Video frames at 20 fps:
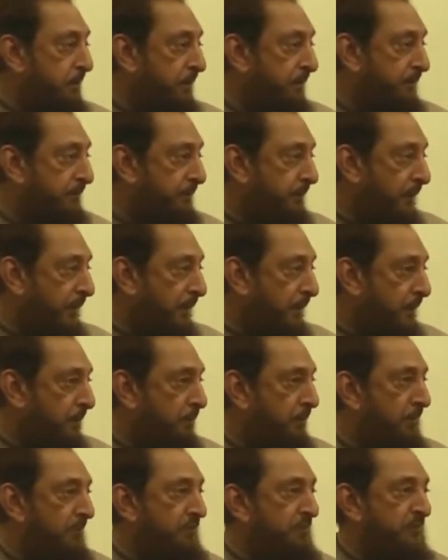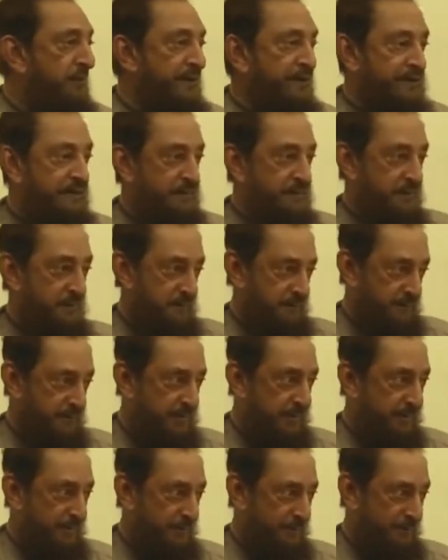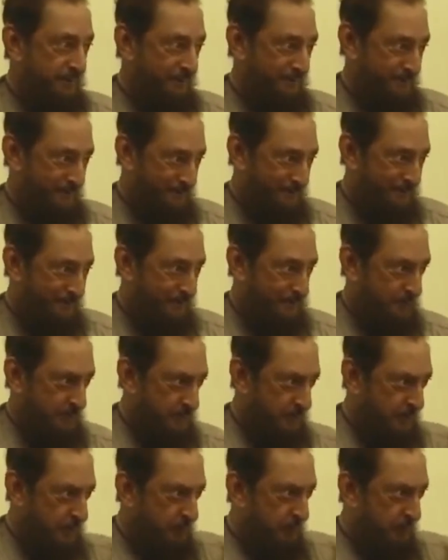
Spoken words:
dollar will change in value, go